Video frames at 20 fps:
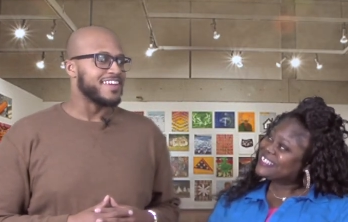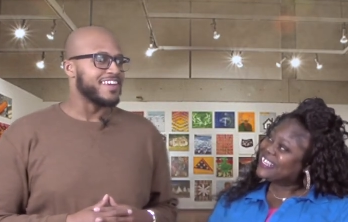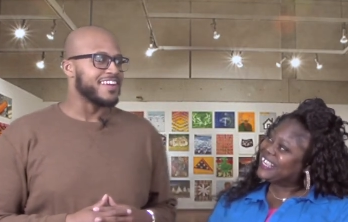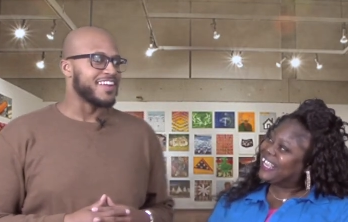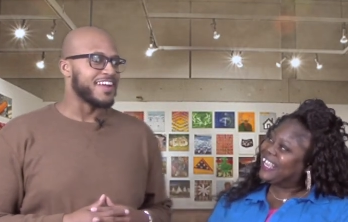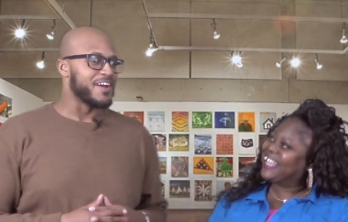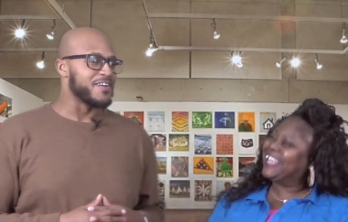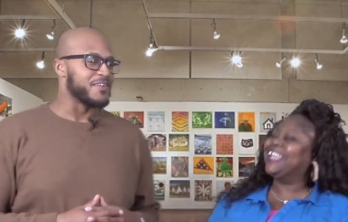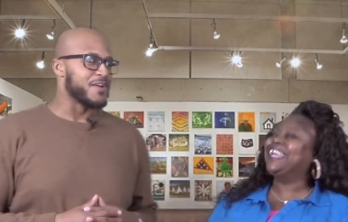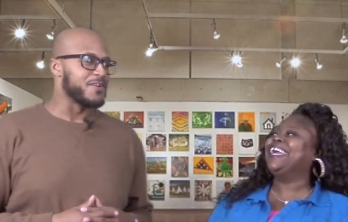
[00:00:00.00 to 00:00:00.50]

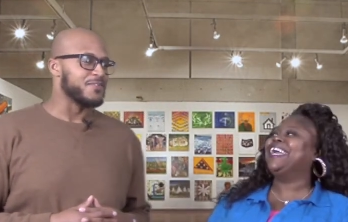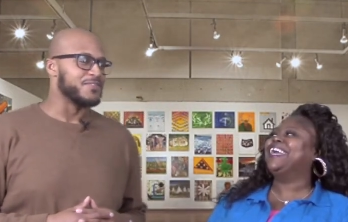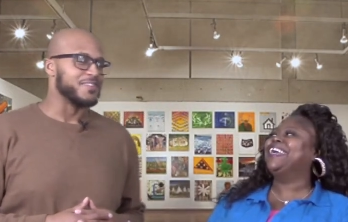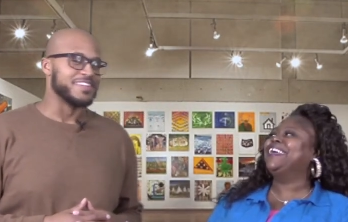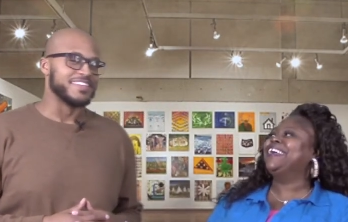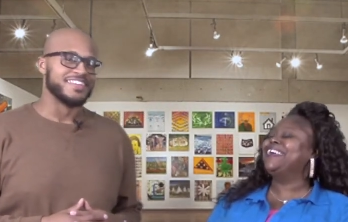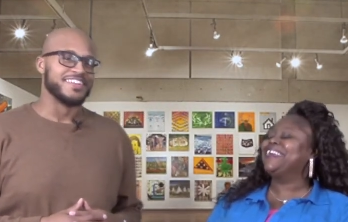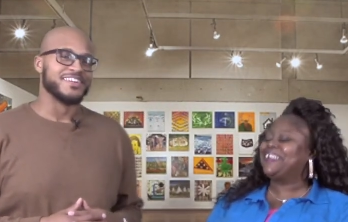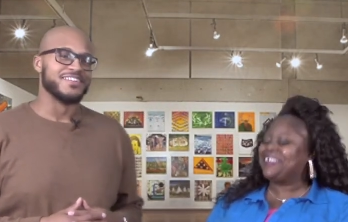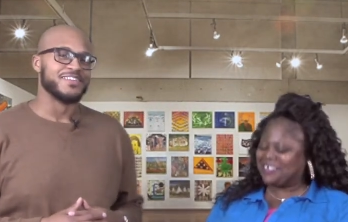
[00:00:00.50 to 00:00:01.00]
Speaker 1: I really
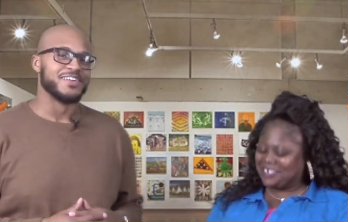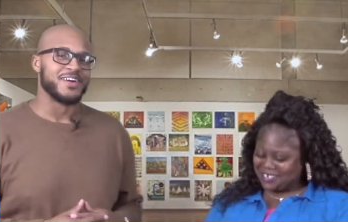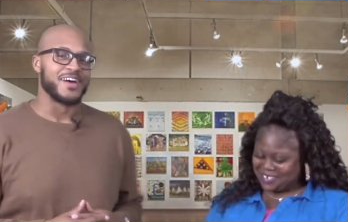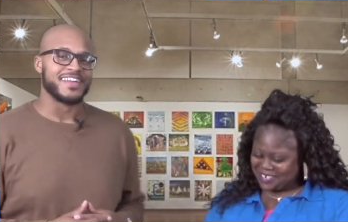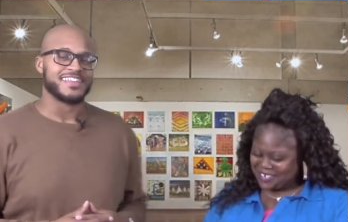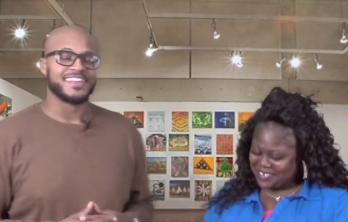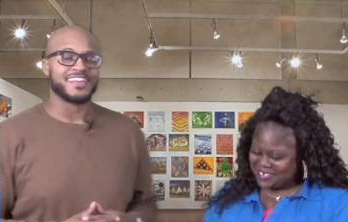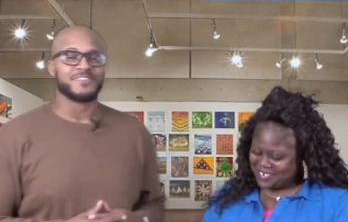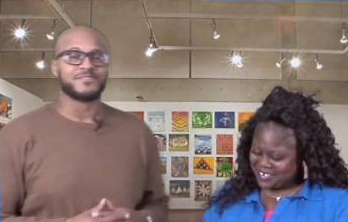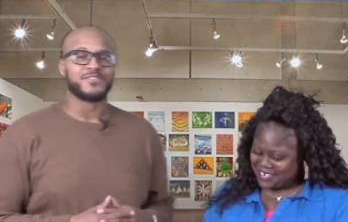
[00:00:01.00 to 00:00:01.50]
don't know. I
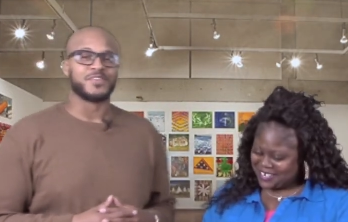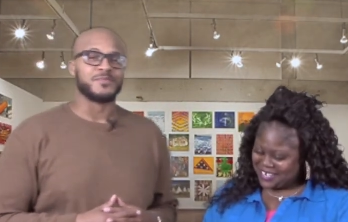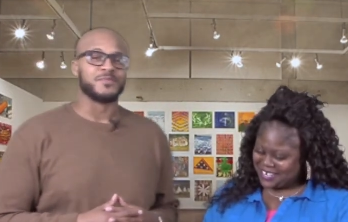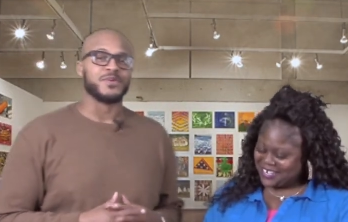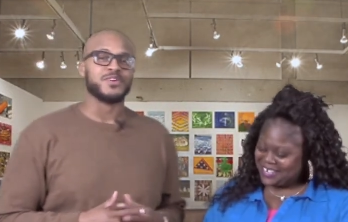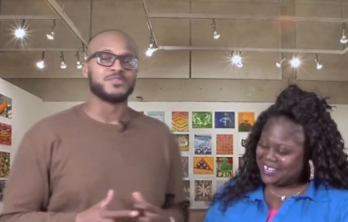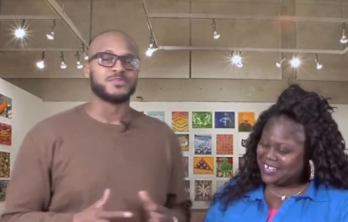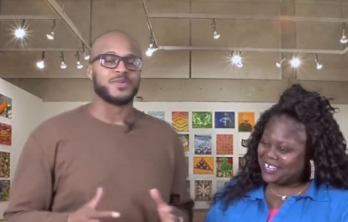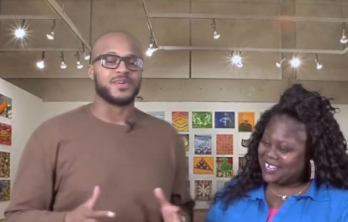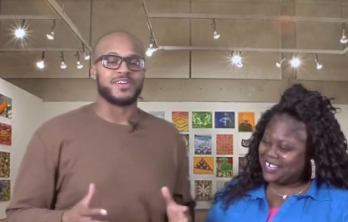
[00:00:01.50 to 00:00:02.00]
think for the
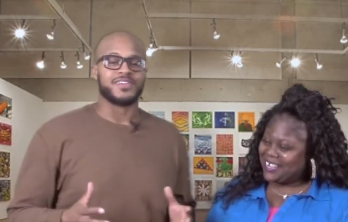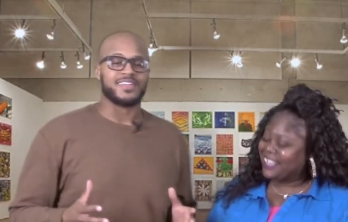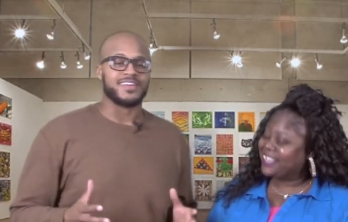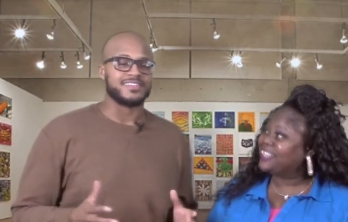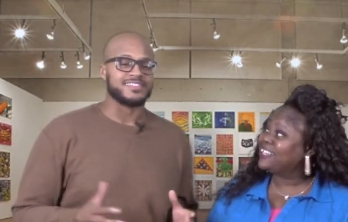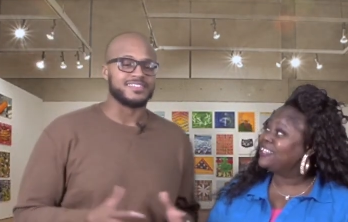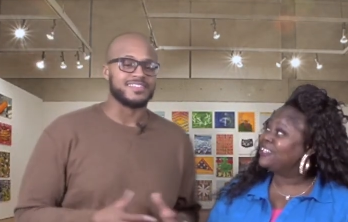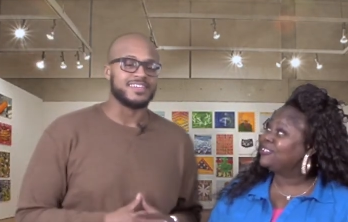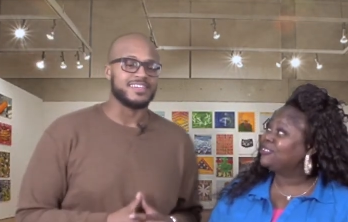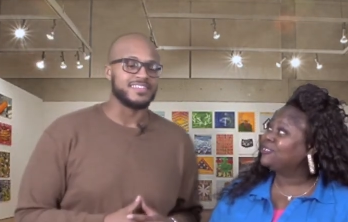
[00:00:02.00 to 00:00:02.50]
most part, that's it.